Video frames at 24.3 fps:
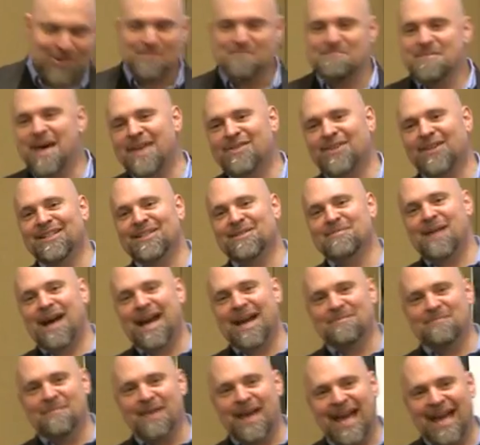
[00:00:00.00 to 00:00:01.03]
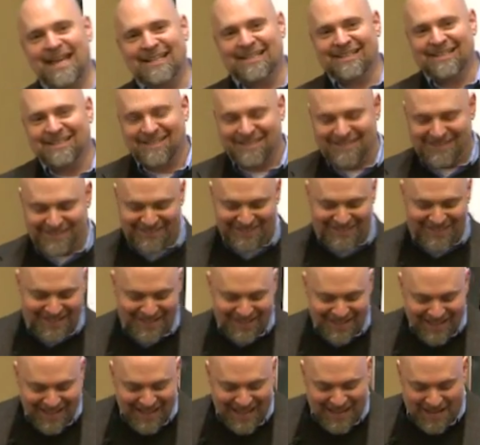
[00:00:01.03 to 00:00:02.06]
a method to my madness.
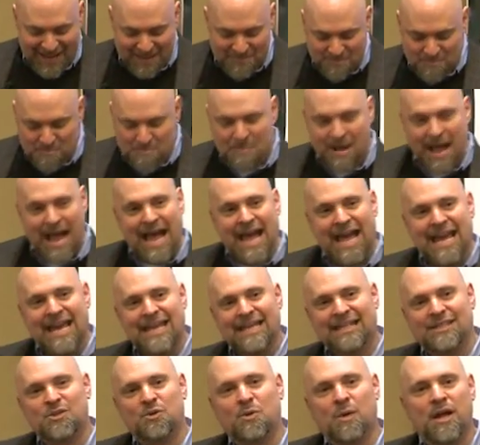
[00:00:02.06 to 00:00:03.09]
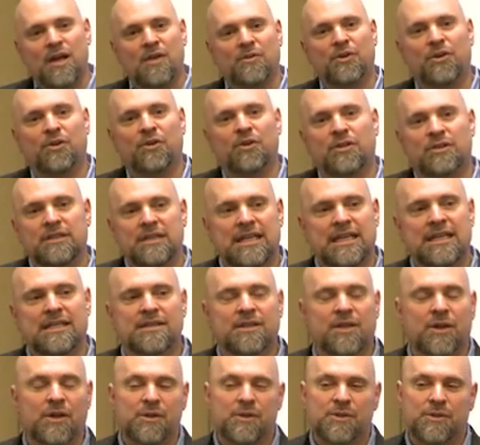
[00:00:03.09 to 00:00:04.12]
My 12-year-old niece
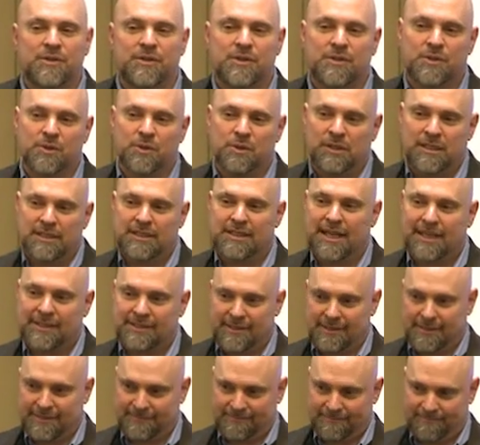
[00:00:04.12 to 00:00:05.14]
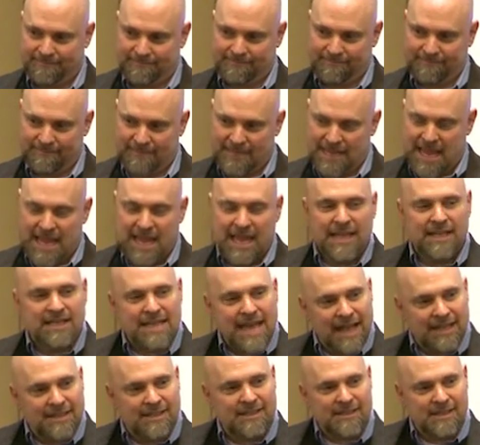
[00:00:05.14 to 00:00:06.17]
goes to school in Texas.
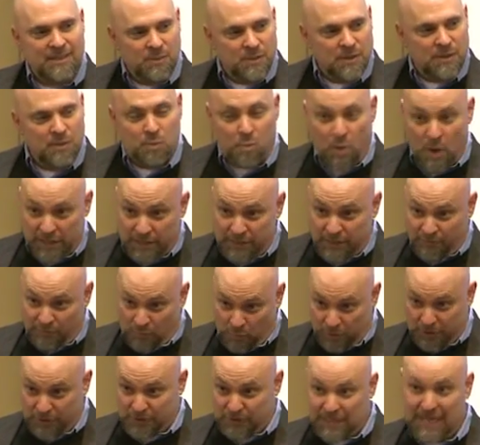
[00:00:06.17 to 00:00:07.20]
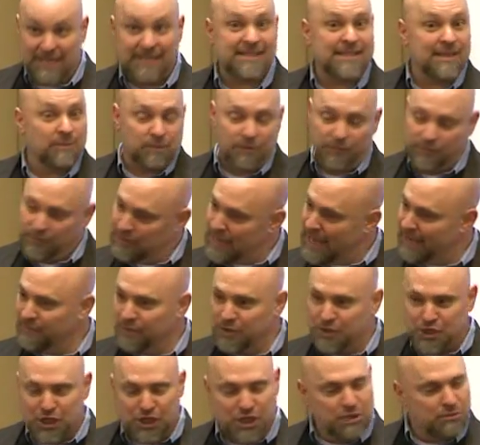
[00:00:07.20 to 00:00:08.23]
Texas is one of the 4 states that, like
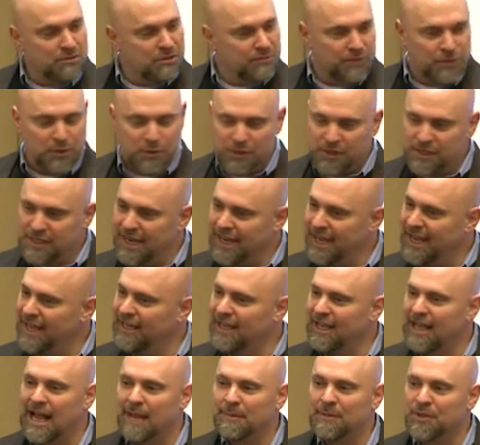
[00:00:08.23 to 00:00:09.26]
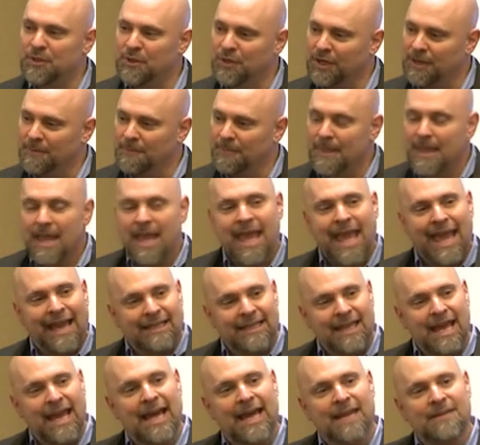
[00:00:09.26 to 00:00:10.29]
Virginia, refused to take any Common Core. And
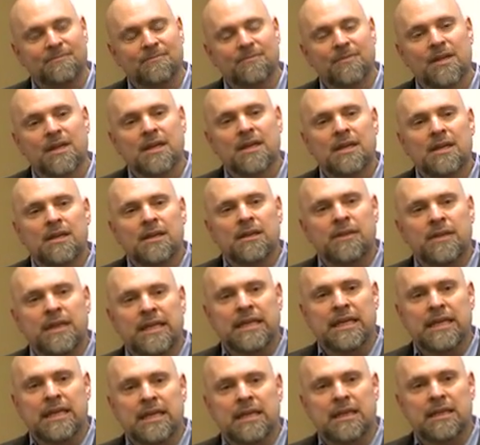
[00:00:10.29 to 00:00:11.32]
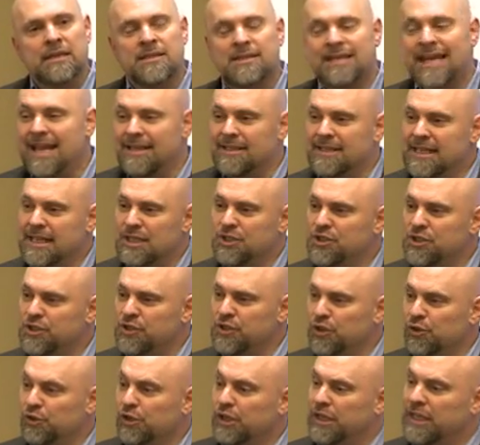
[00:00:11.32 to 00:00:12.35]
yet, the state
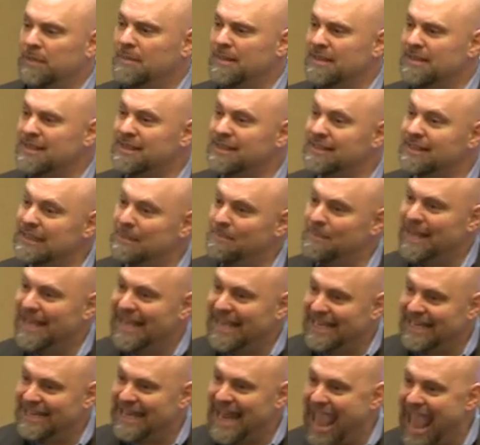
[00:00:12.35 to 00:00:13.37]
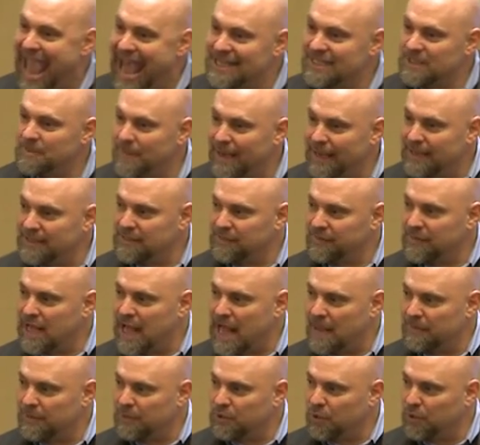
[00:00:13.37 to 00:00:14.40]
teachers union had been slipping in aspects of
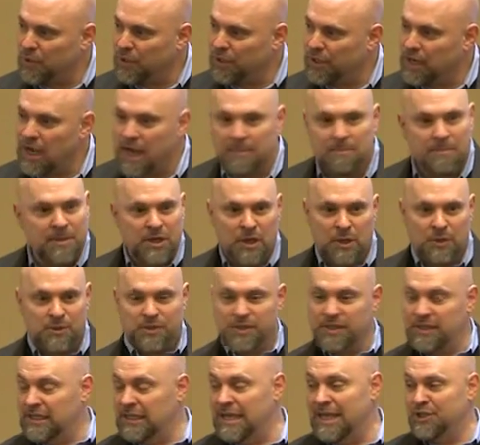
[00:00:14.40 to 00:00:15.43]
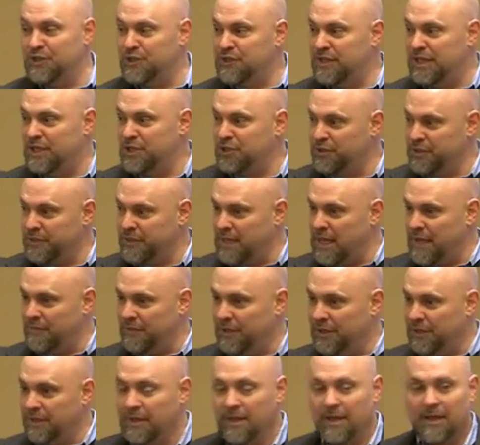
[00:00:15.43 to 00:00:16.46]
Common Core unbeknownst to the legislature or the
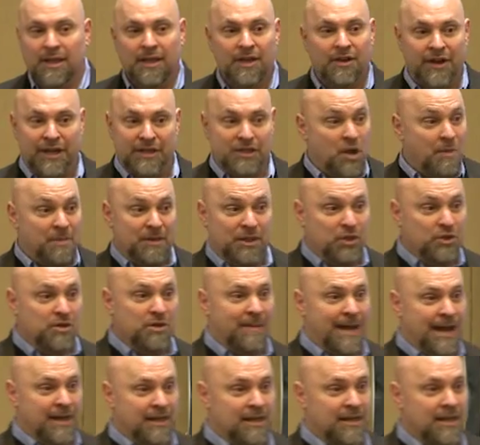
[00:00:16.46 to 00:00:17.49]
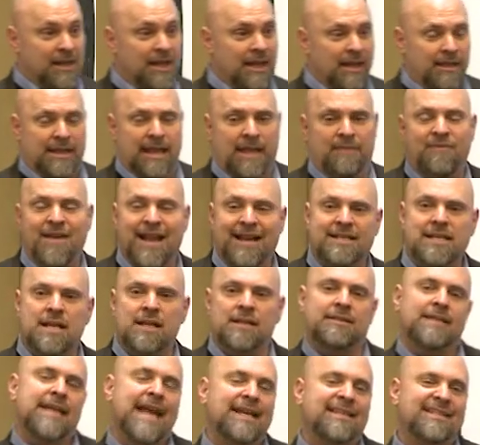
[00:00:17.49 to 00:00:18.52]
governor. Right? Nobody knew about it. In
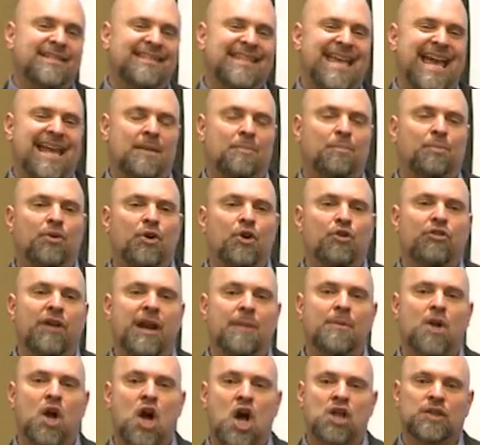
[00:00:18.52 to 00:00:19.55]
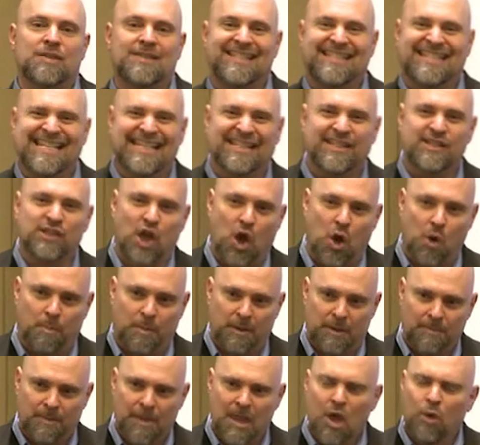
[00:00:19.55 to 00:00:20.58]
fact, Texas had a program called
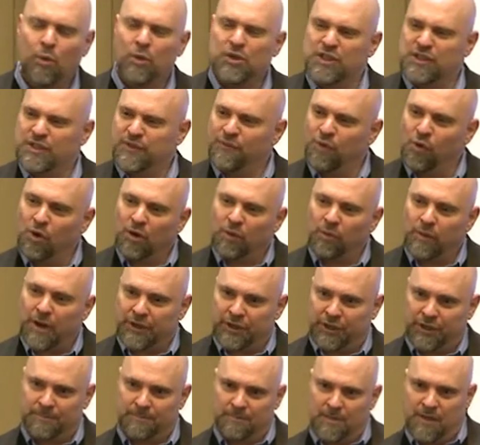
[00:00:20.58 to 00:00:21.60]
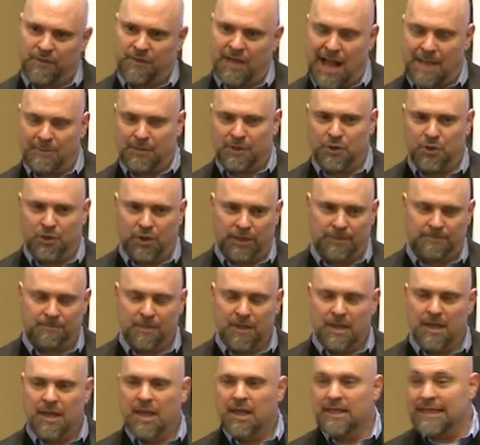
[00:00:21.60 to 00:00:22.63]
C-Scope, which is a forerunner of Common Core.
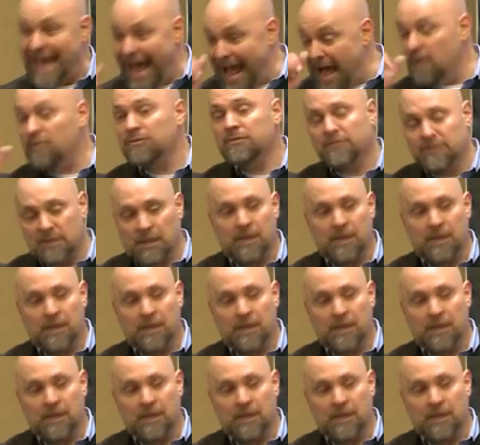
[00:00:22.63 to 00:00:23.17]
Now,